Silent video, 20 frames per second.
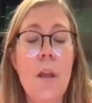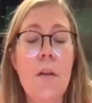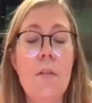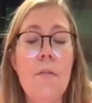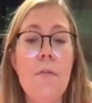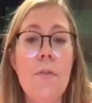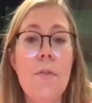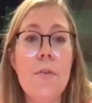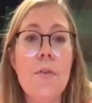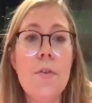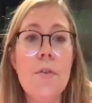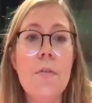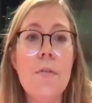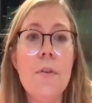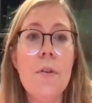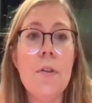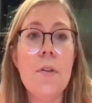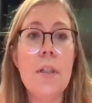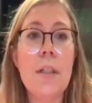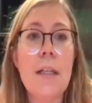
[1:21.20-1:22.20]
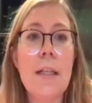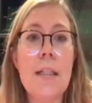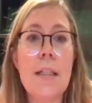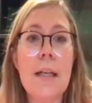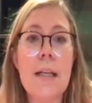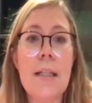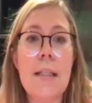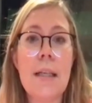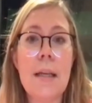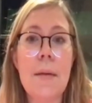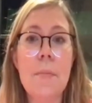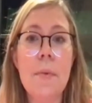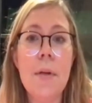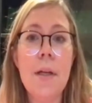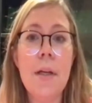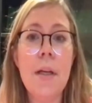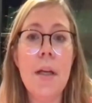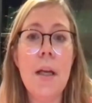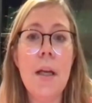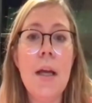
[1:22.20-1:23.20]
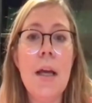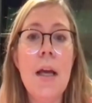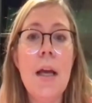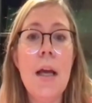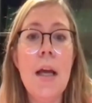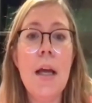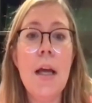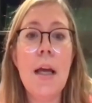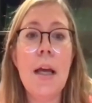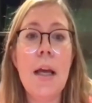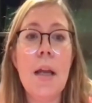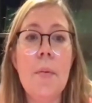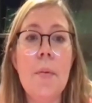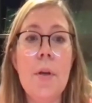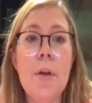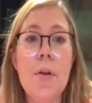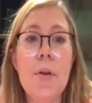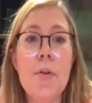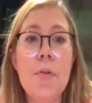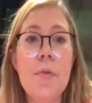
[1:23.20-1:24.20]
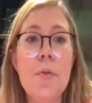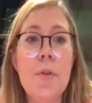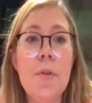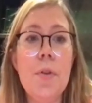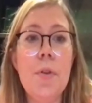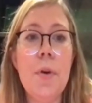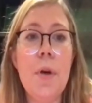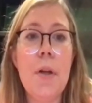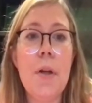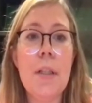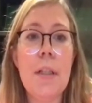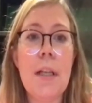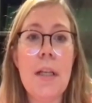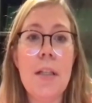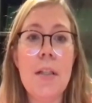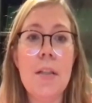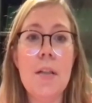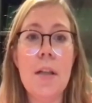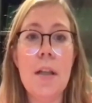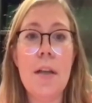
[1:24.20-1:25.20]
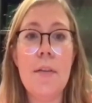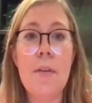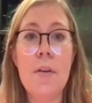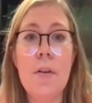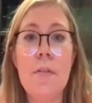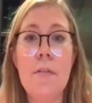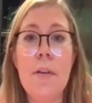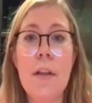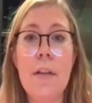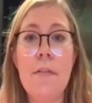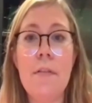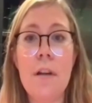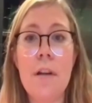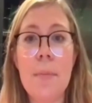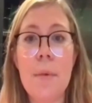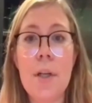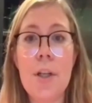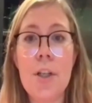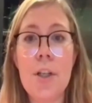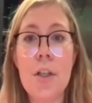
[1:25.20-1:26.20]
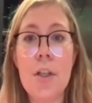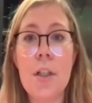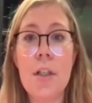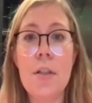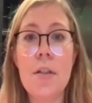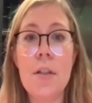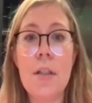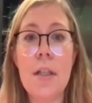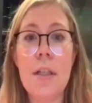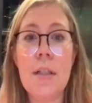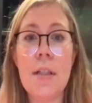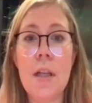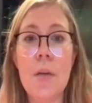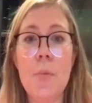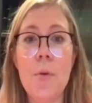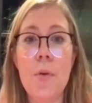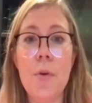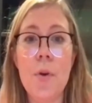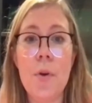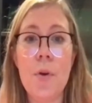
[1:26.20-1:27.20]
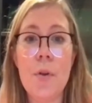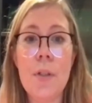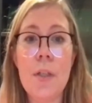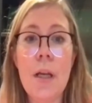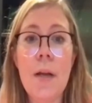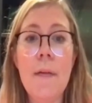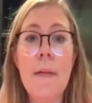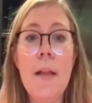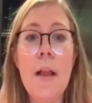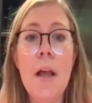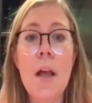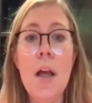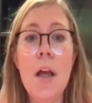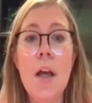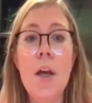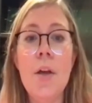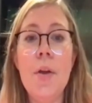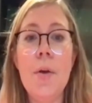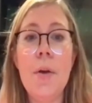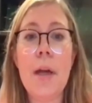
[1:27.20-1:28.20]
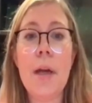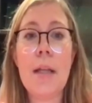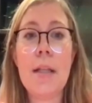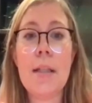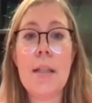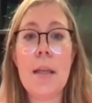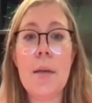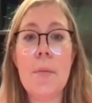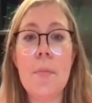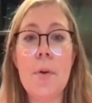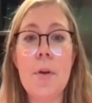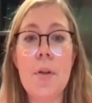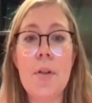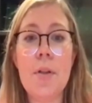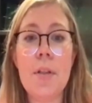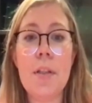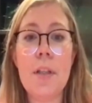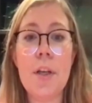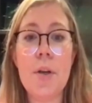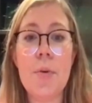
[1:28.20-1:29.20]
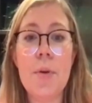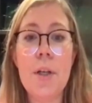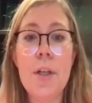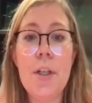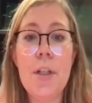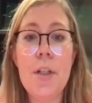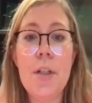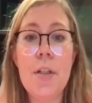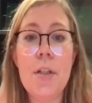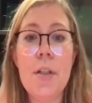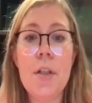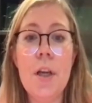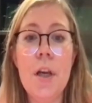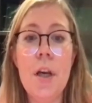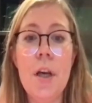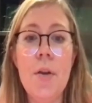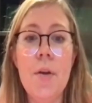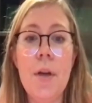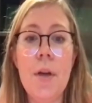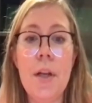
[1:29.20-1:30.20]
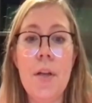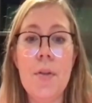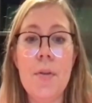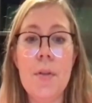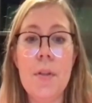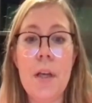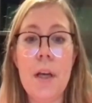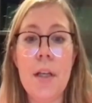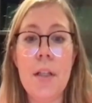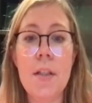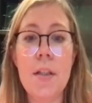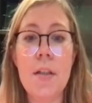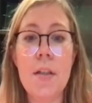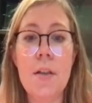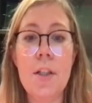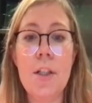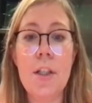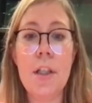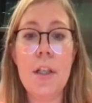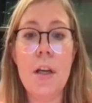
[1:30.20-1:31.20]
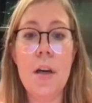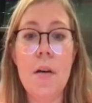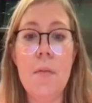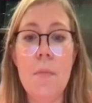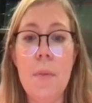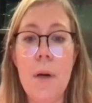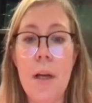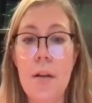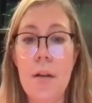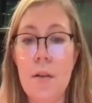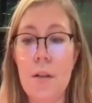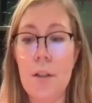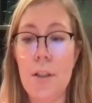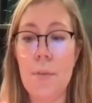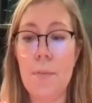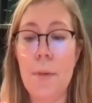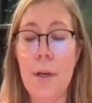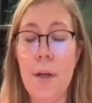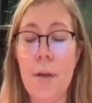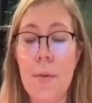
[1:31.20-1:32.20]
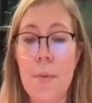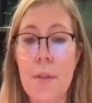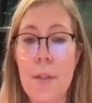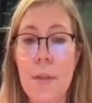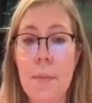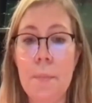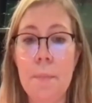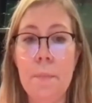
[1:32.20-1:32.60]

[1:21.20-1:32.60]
First of all, the nasal sampling can be useful to assess the level of inflammation in the nasal mucosa. You can sample the secretions, you can do cytology or biopsy.